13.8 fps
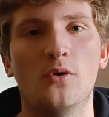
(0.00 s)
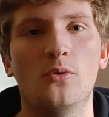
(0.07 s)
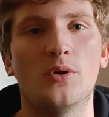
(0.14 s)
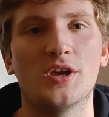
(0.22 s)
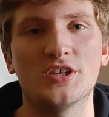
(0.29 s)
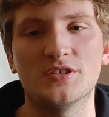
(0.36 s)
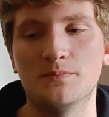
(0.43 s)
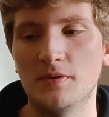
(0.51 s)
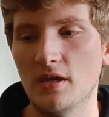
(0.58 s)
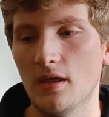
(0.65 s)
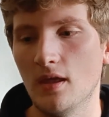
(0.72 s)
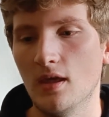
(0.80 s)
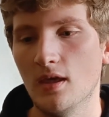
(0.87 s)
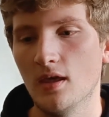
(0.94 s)
Always
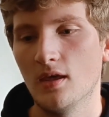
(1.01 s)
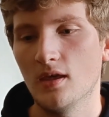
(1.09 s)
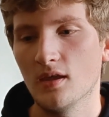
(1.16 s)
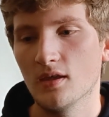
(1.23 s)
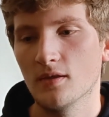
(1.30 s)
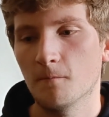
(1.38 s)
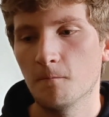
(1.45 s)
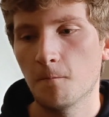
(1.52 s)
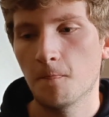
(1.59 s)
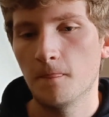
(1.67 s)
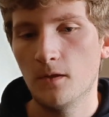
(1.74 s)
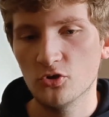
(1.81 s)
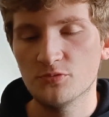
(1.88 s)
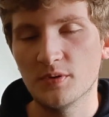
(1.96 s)
make
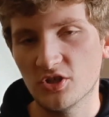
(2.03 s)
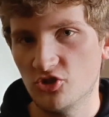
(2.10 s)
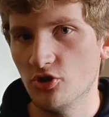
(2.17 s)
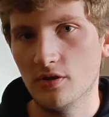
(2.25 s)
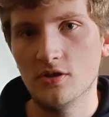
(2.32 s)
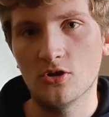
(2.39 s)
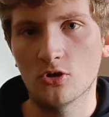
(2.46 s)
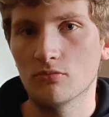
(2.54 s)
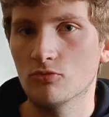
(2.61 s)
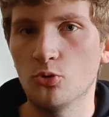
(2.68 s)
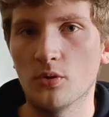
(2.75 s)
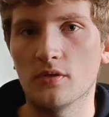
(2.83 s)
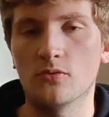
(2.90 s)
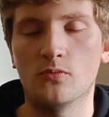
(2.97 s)
sure that you're
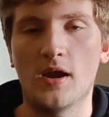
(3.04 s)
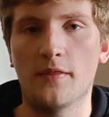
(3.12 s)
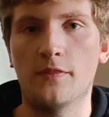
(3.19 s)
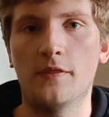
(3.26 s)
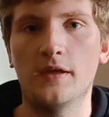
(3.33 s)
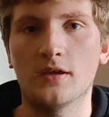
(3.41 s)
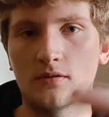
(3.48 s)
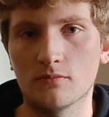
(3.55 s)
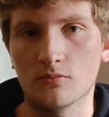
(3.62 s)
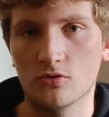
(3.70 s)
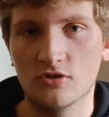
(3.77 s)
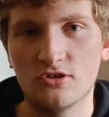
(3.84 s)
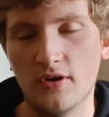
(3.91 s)
doing the right thing or